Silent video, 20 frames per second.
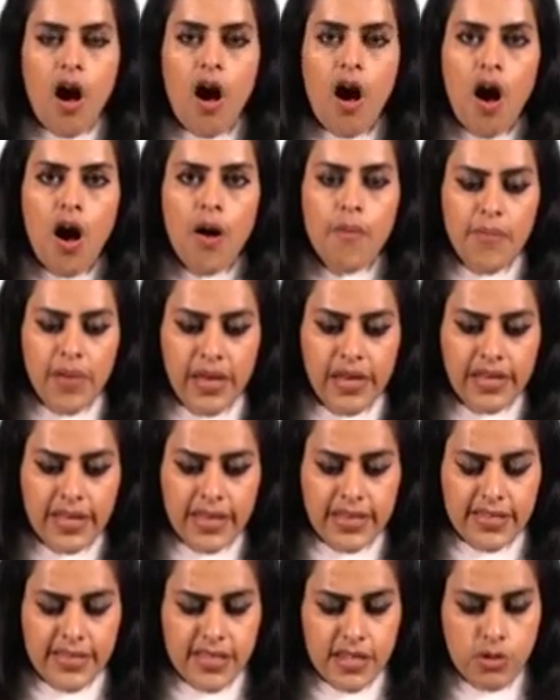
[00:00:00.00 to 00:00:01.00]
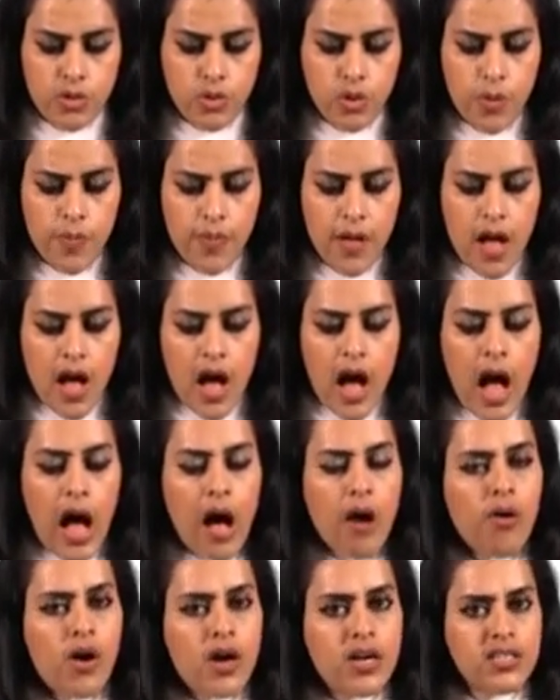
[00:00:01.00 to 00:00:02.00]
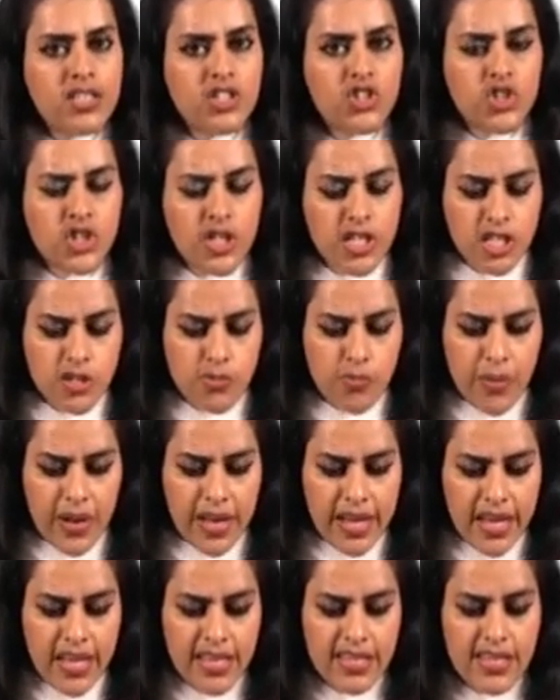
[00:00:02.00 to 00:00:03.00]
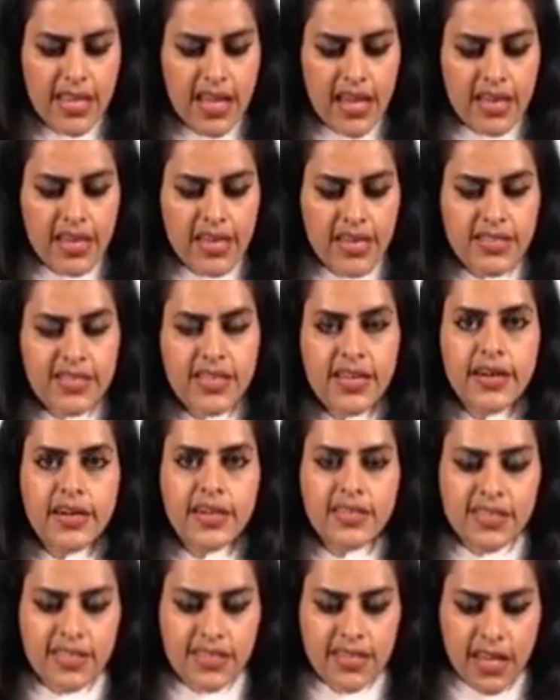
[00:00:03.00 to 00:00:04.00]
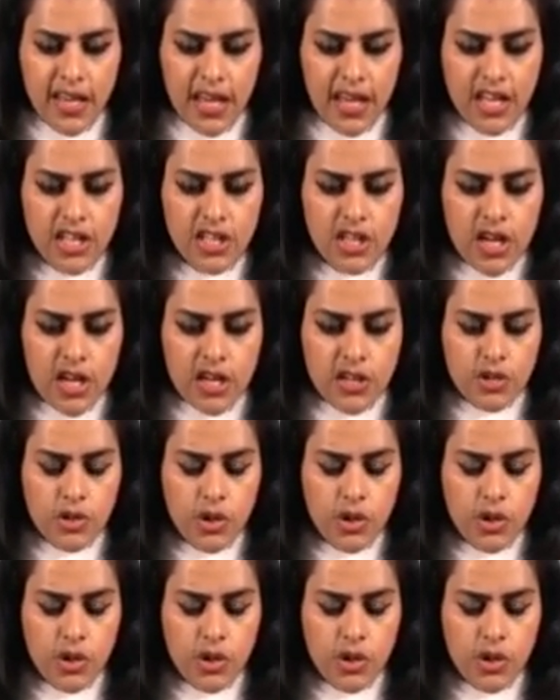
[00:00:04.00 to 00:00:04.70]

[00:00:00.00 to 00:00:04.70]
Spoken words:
How big is the room? How are the chairs placed? Is there a stage?